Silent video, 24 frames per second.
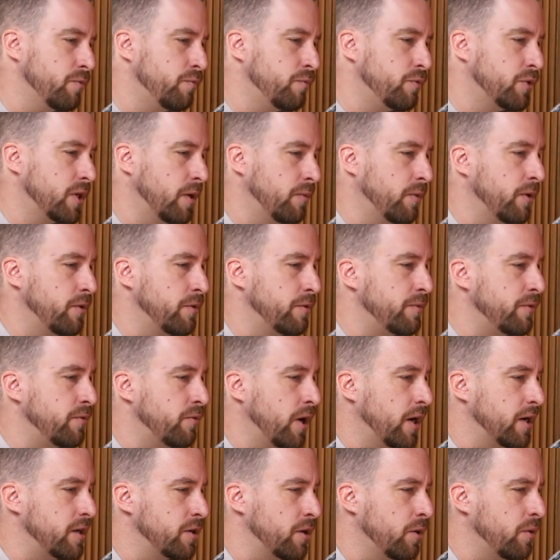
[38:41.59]
someone would be
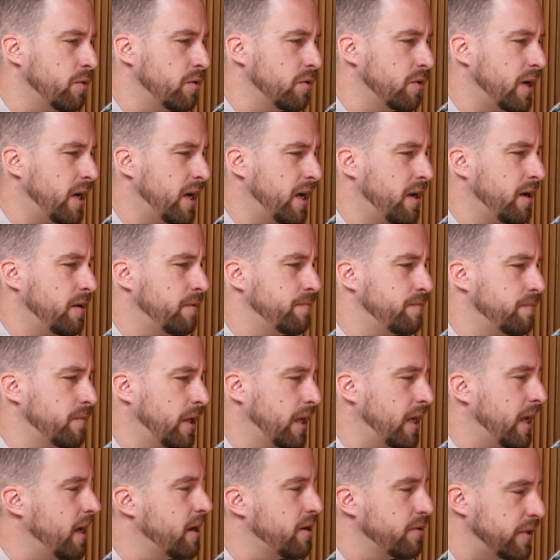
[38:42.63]
right to go, well,
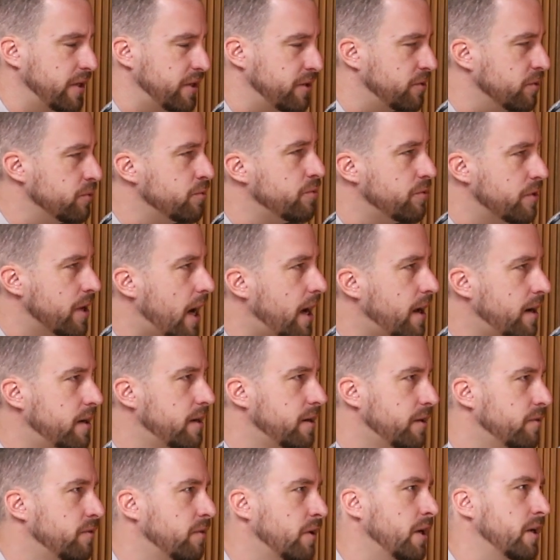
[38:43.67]
how do I do that?
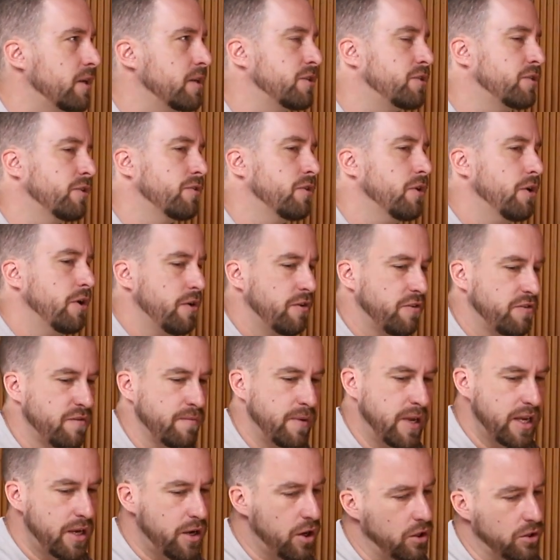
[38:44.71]
Right. And so for
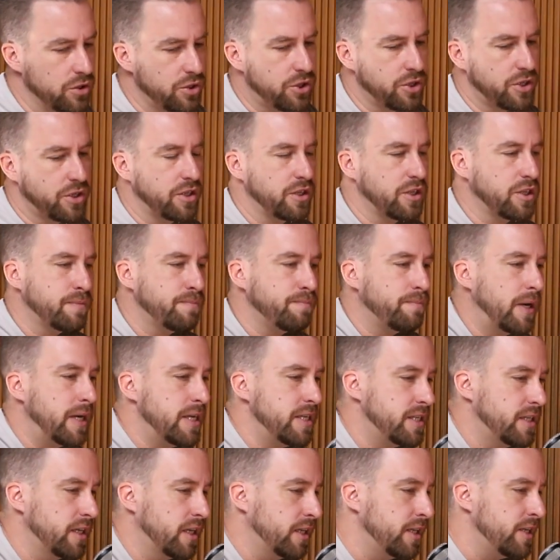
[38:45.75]
me, consciousness is
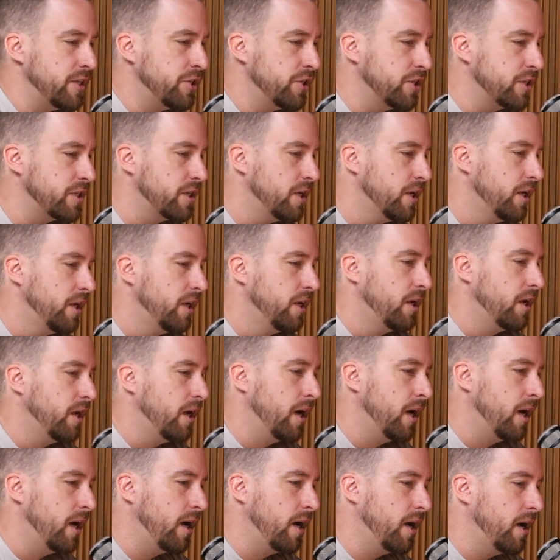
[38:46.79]
basically just
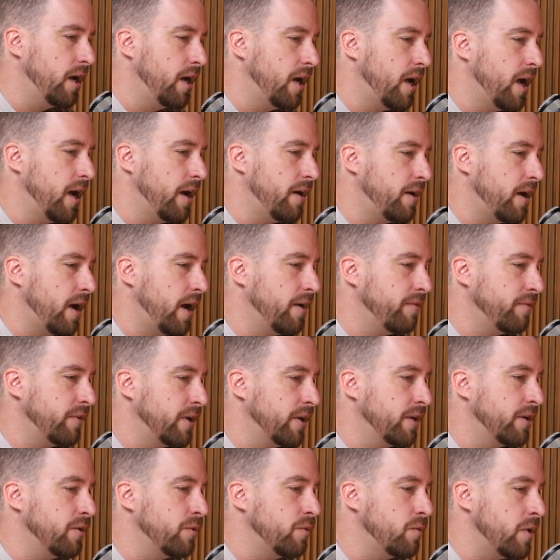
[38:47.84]

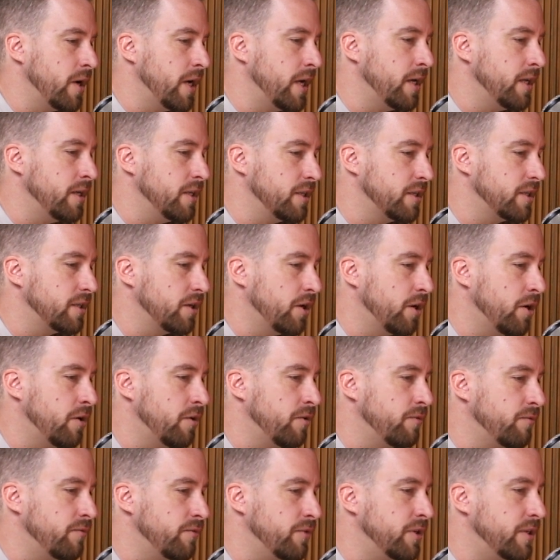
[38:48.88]
having an awareness
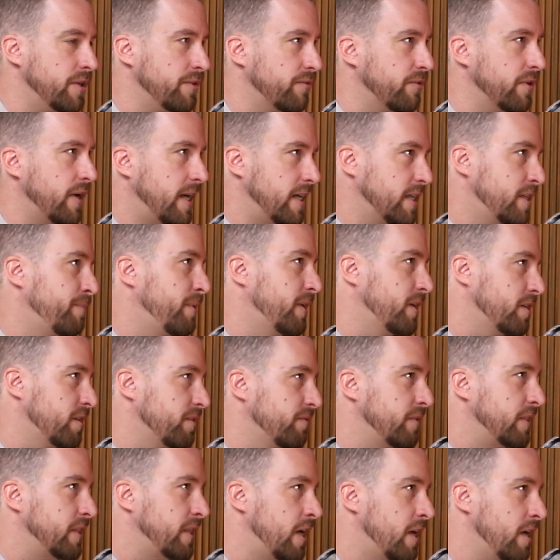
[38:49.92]
of the different aspects
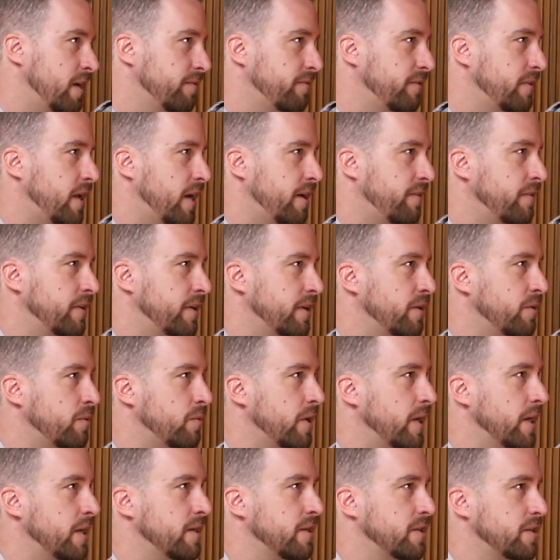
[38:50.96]
of your life and having an
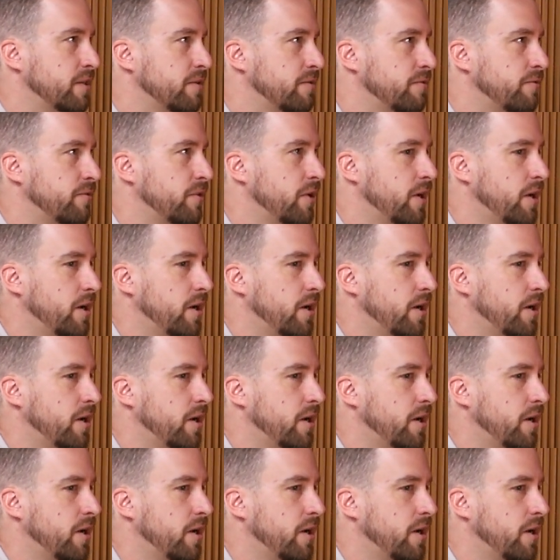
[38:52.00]
awareness of